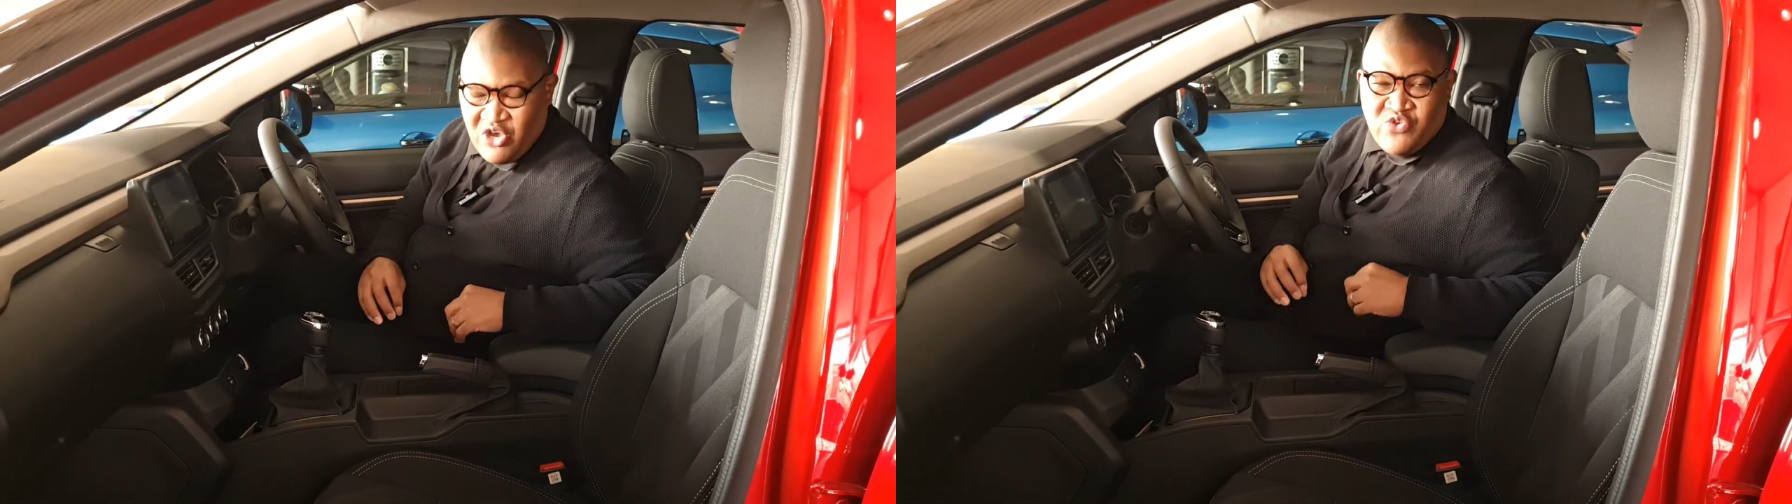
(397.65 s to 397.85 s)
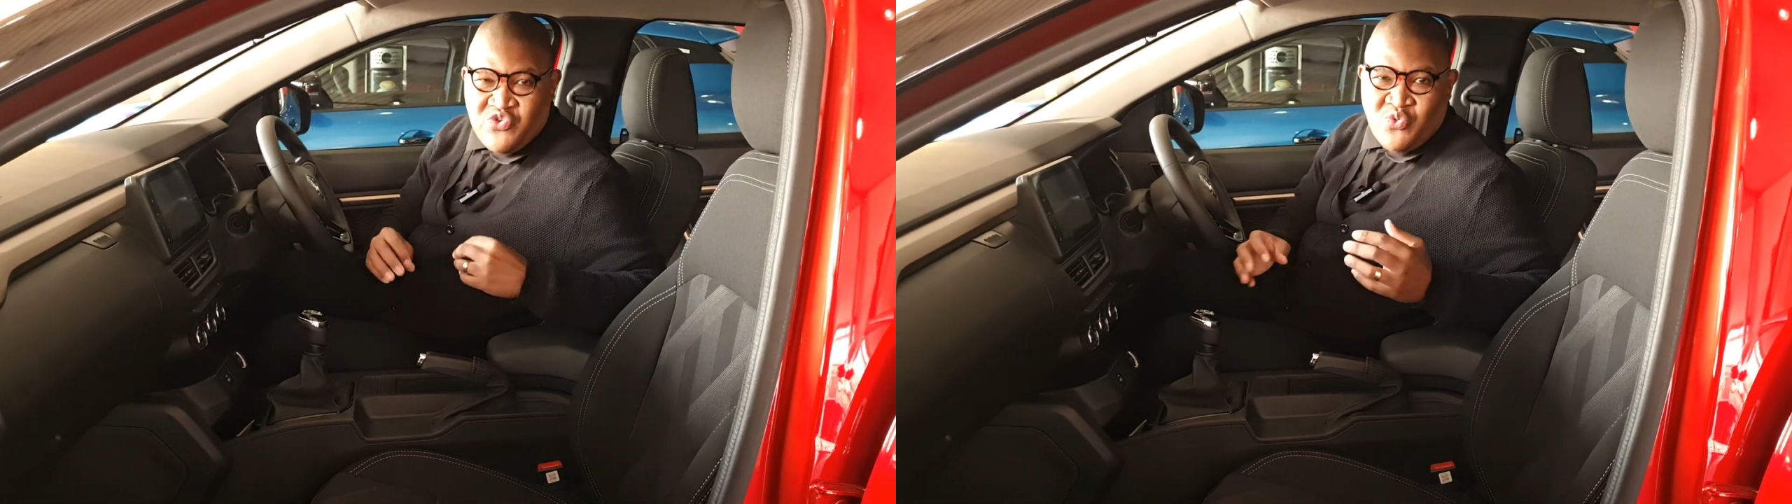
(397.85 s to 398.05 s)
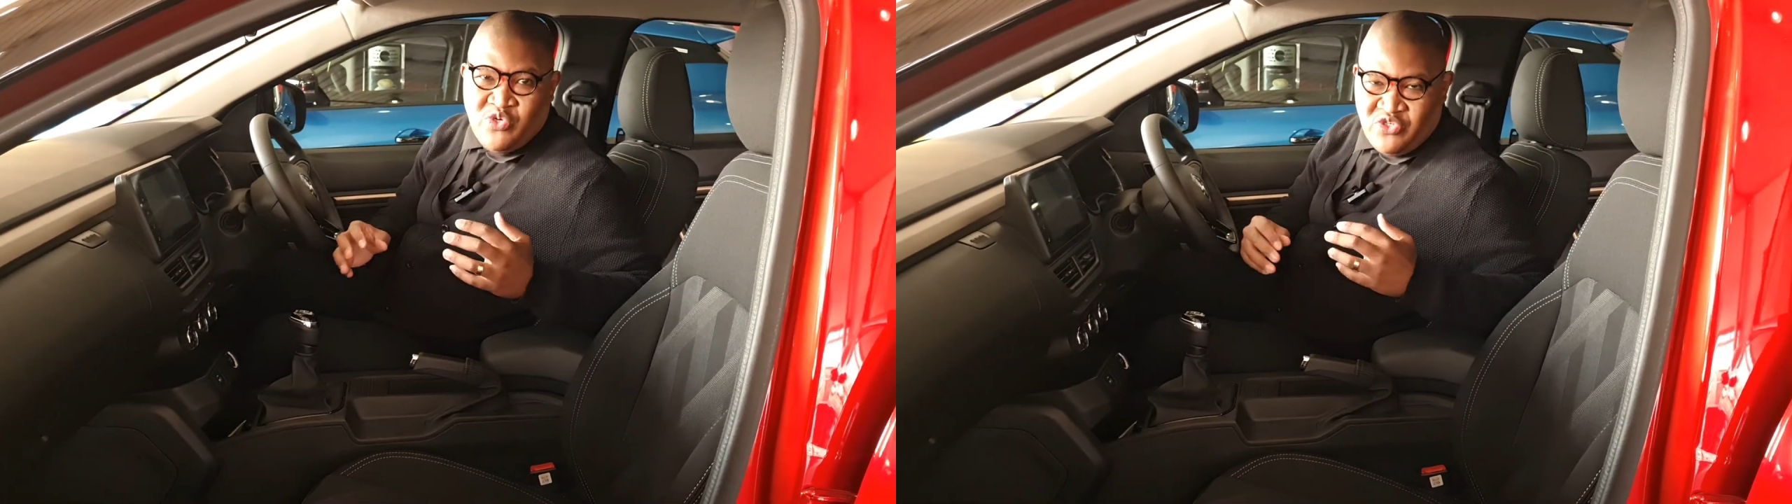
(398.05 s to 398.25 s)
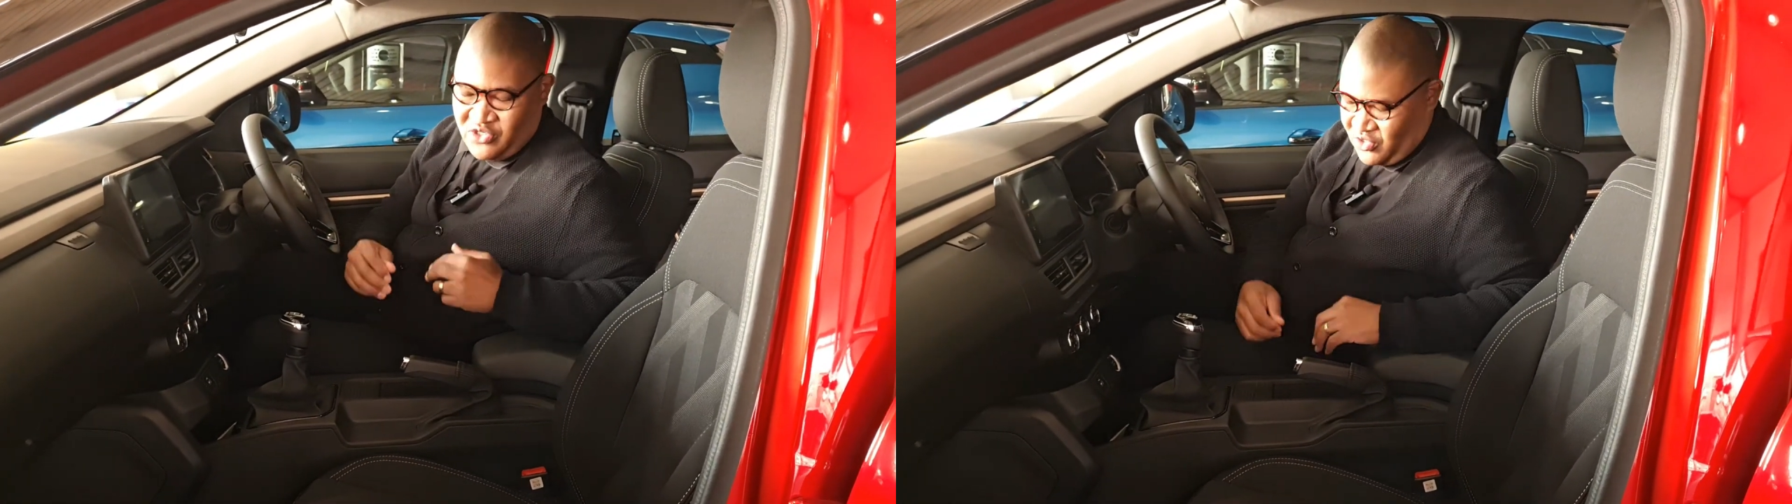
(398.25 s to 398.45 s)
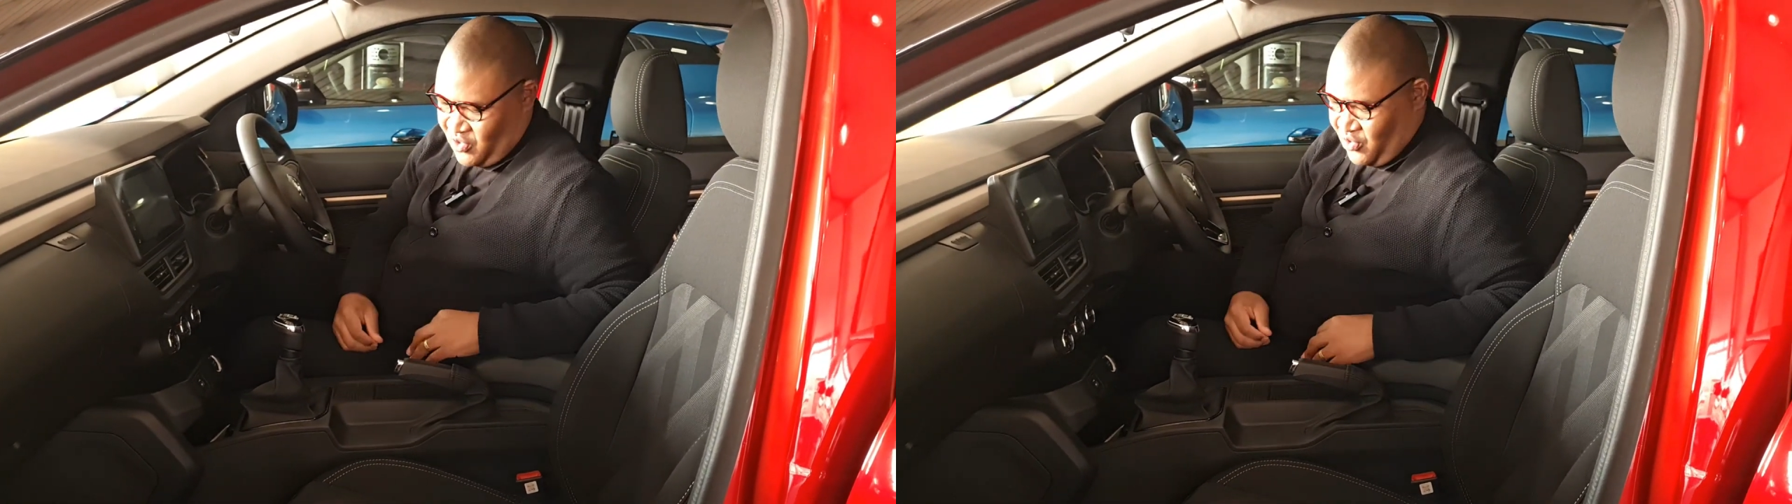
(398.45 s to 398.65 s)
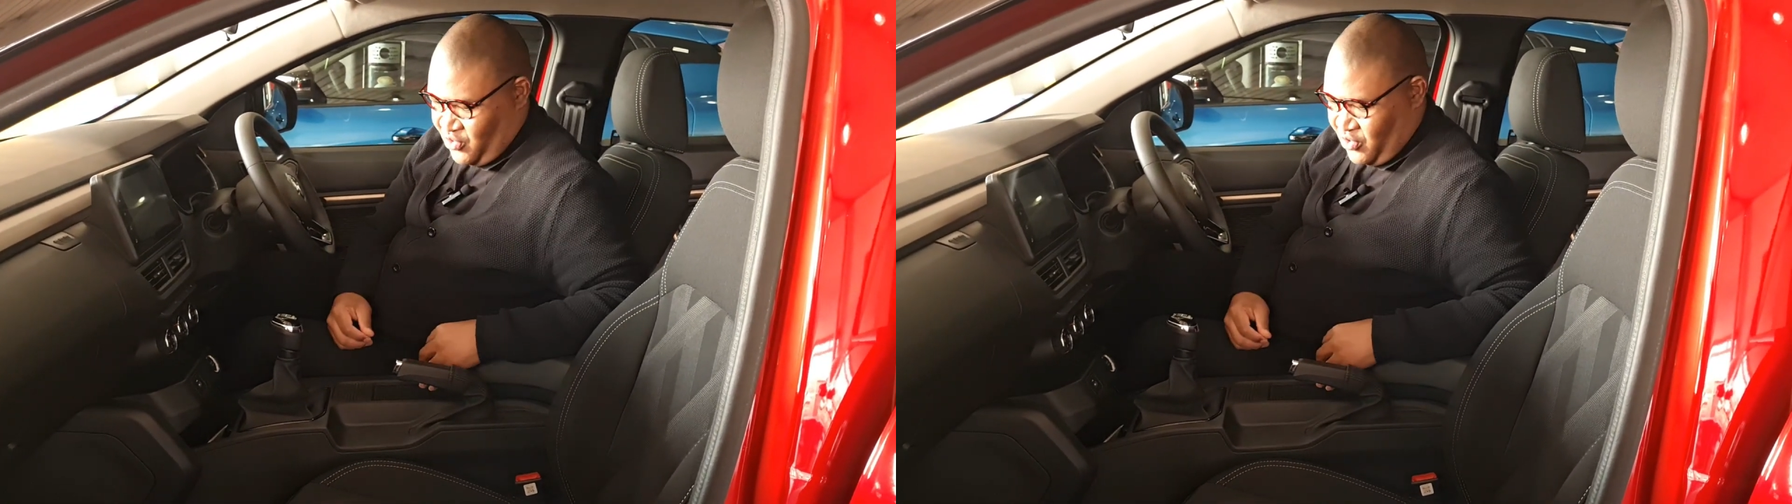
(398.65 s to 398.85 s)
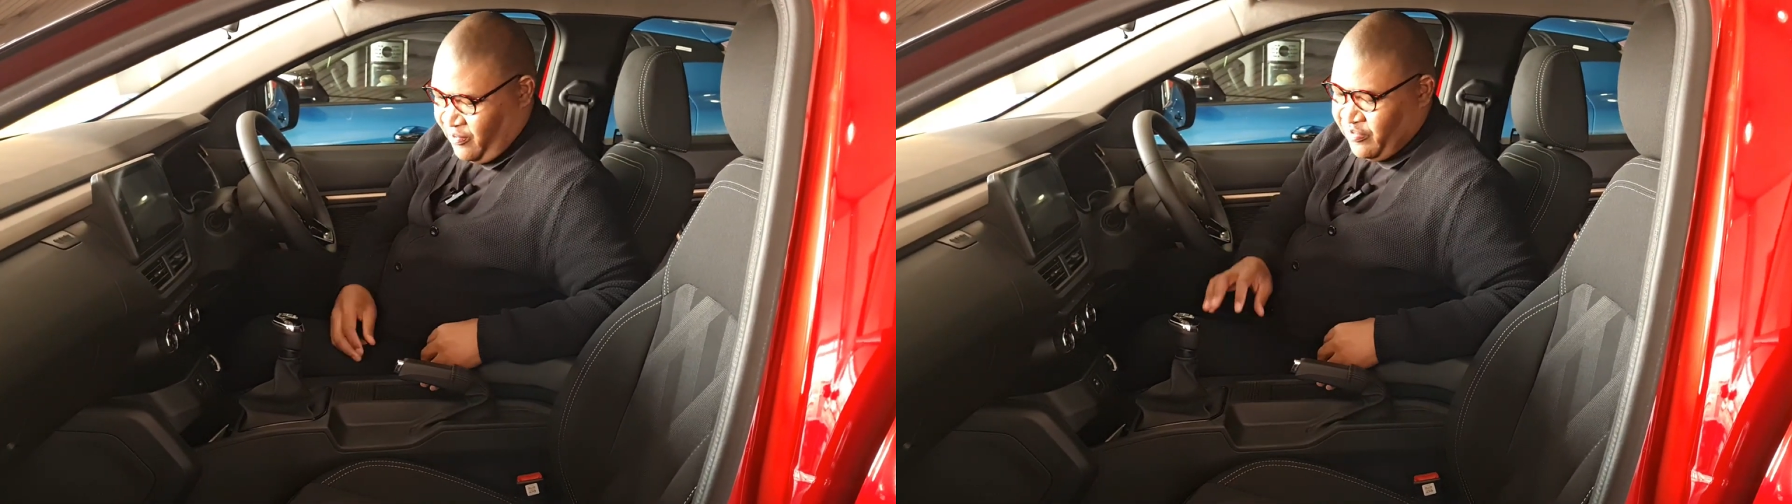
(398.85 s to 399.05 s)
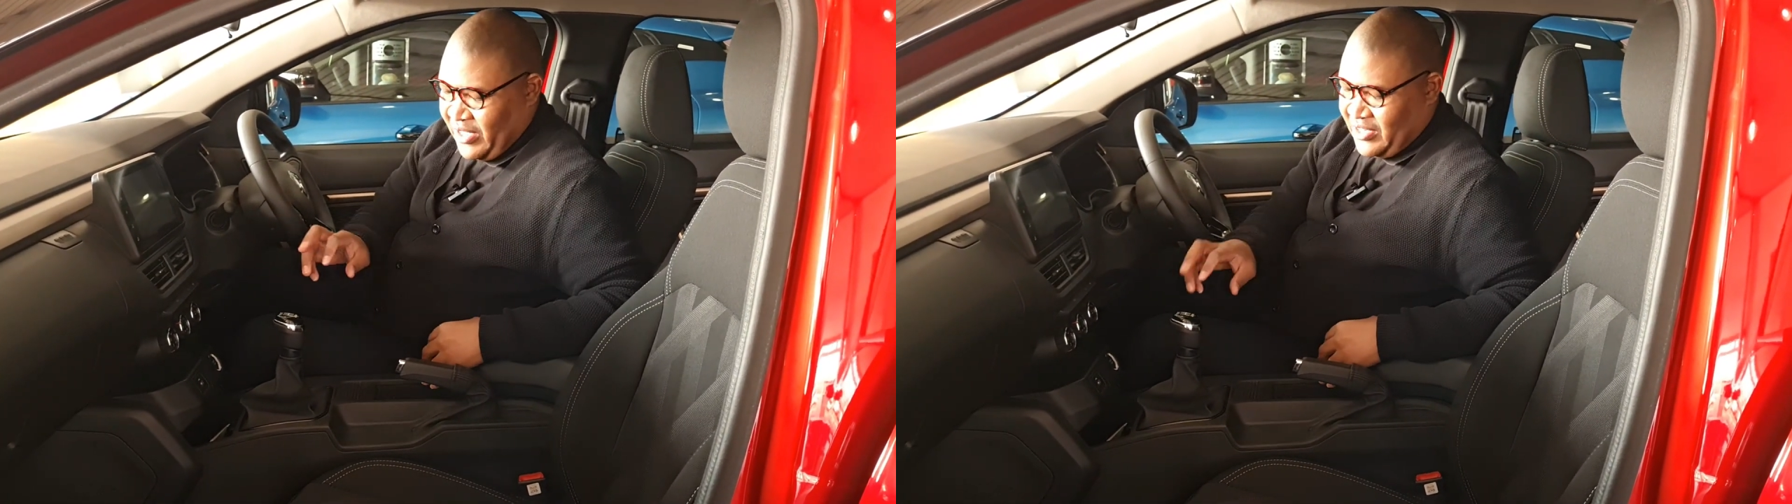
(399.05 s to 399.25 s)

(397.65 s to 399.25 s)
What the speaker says: You will not go wrong.